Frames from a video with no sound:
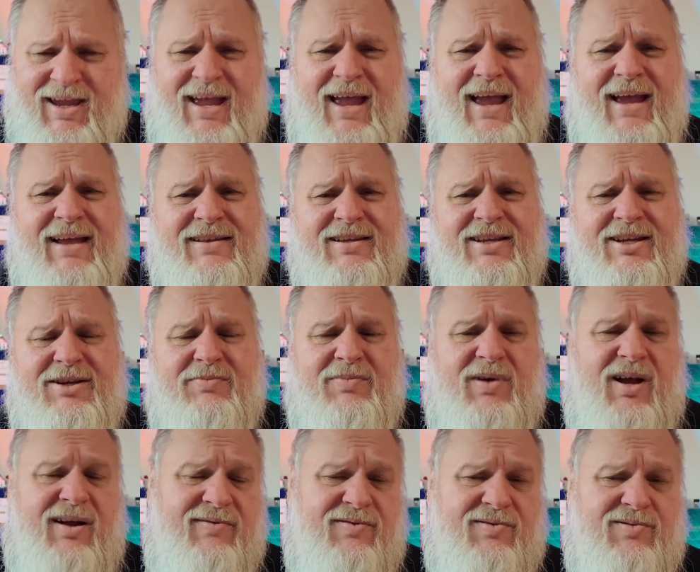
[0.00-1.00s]
And
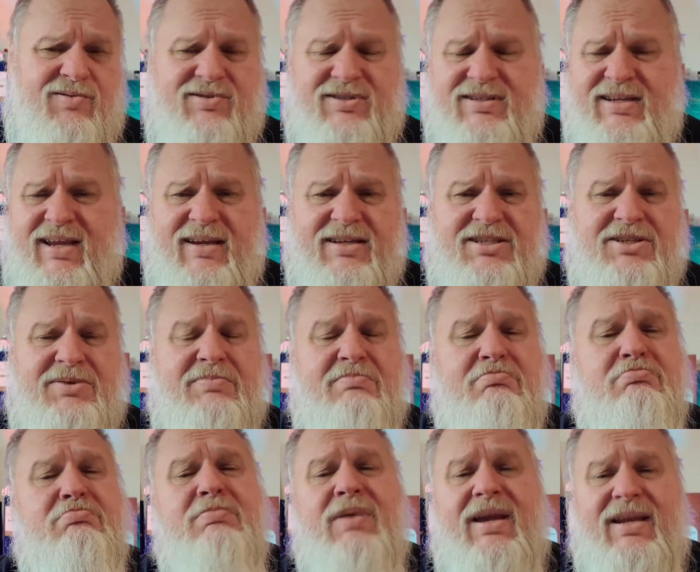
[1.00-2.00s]
of course, there is
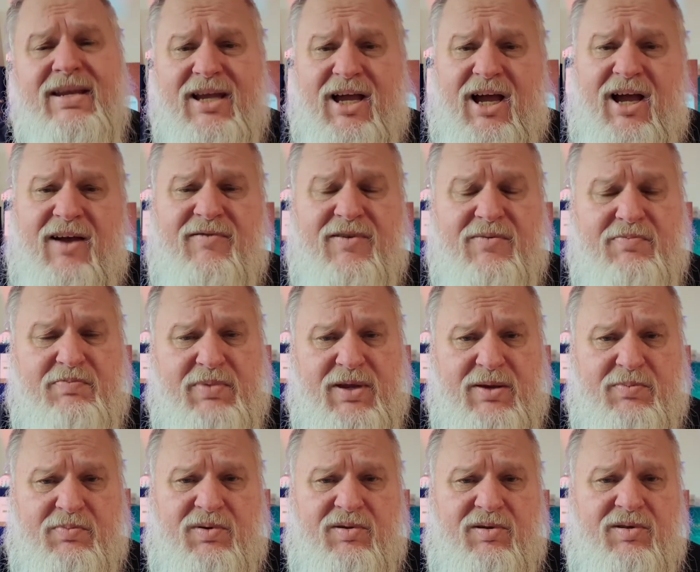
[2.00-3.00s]
many other
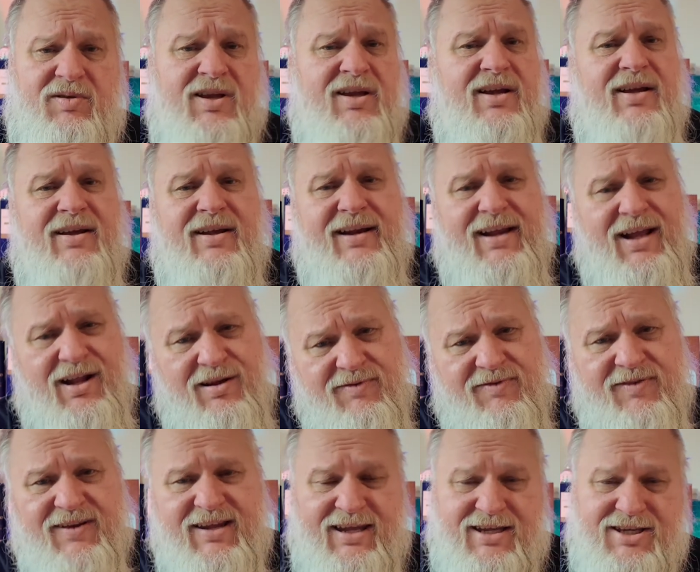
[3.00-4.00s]
people.
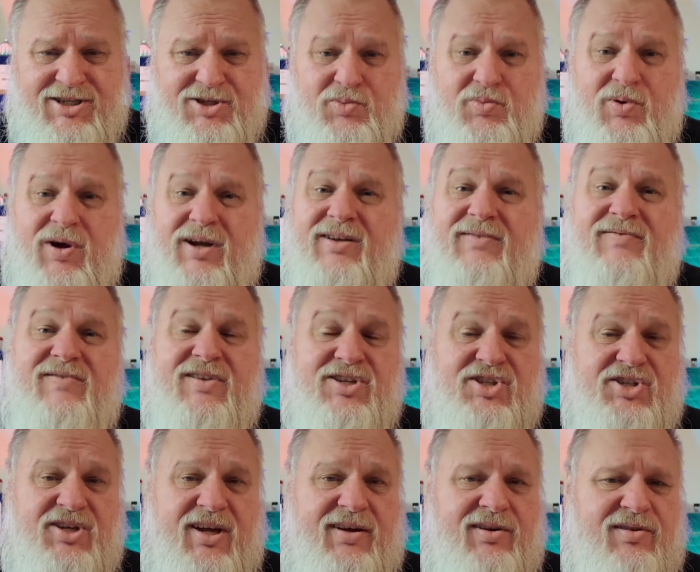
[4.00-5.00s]
Ralphie is one of the
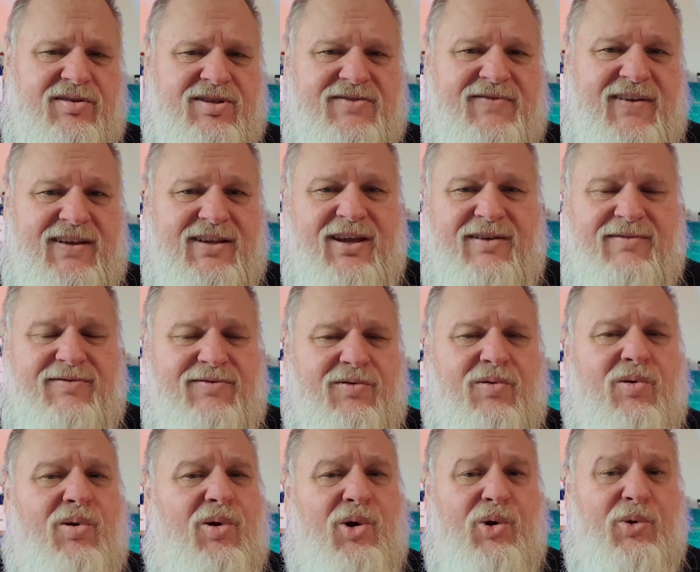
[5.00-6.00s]
channels that I've
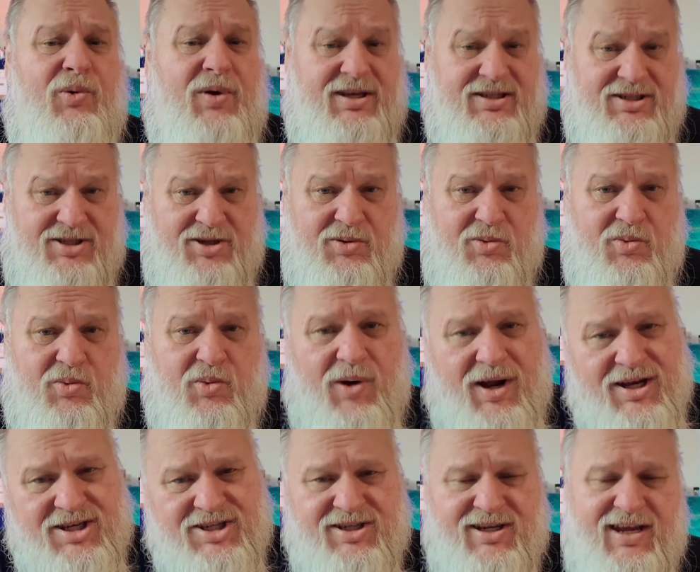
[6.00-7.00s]
always
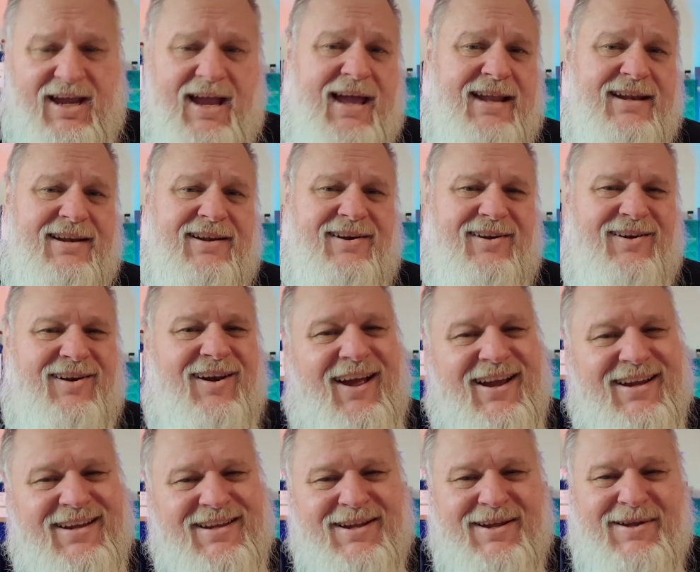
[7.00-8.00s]
watched and
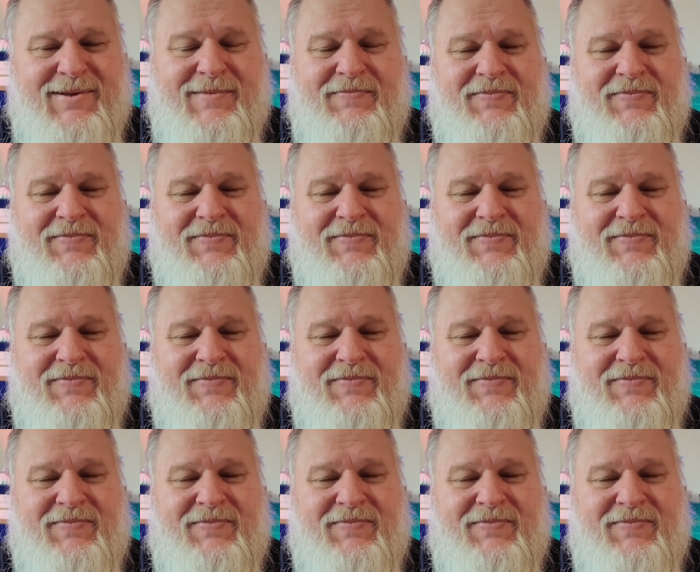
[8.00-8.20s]
liked.